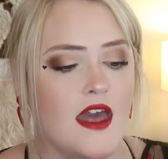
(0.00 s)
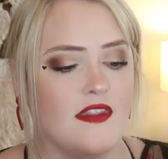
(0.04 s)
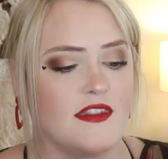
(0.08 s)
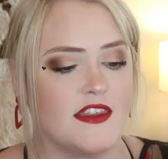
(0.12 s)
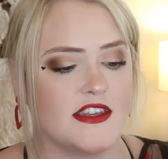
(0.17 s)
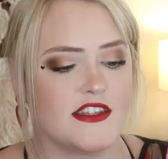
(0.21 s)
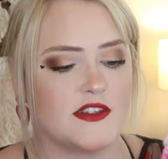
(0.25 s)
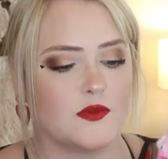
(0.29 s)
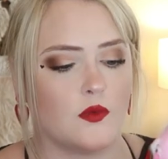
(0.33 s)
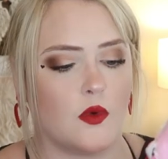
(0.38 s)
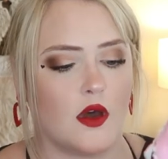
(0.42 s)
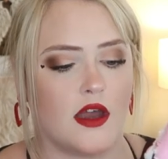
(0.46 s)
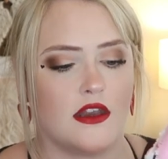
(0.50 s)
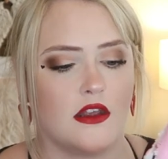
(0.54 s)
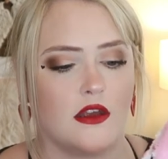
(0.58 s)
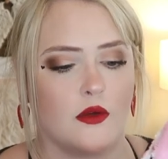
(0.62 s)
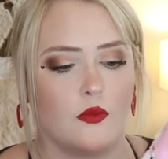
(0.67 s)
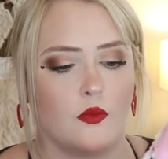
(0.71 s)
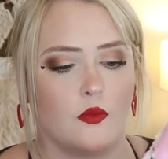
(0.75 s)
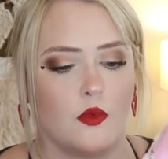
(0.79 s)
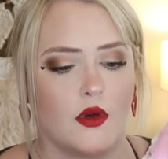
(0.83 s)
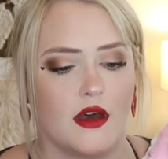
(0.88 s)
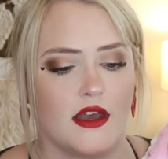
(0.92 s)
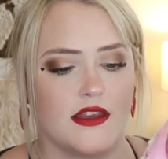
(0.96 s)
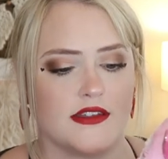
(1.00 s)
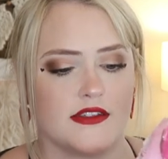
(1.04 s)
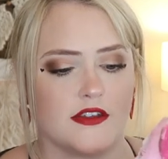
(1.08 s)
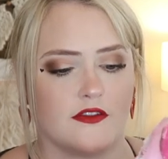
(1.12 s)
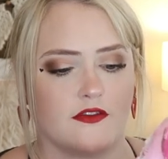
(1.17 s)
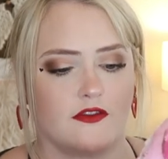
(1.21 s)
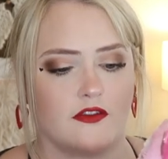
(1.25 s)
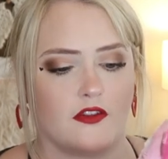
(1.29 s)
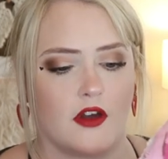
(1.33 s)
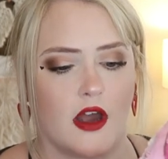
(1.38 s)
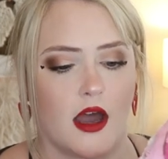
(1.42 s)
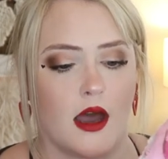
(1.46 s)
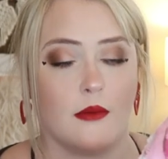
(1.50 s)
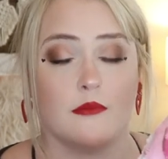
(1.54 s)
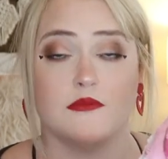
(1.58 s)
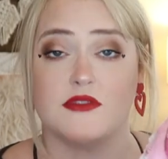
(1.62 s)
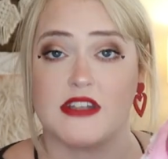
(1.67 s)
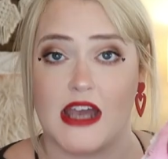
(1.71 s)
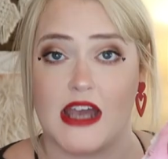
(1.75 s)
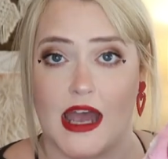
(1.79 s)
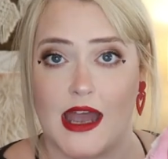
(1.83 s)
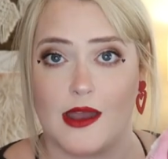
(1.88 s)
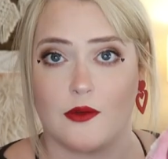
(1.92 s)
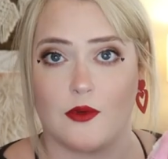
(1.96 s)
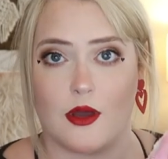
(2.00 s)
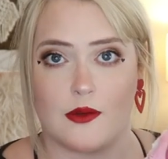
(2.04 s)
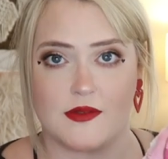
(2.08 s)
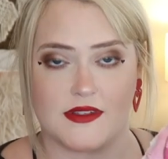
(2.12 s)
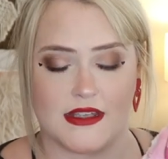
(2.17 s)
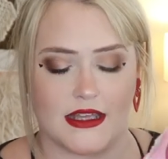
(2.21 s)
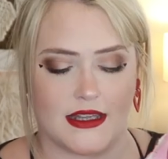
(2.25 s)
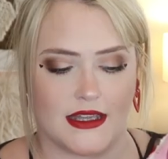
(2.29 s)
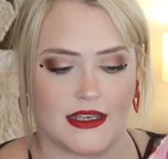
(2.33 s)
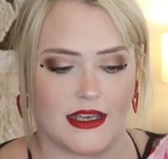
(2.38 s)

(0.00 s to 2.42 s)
This one was from Ty website,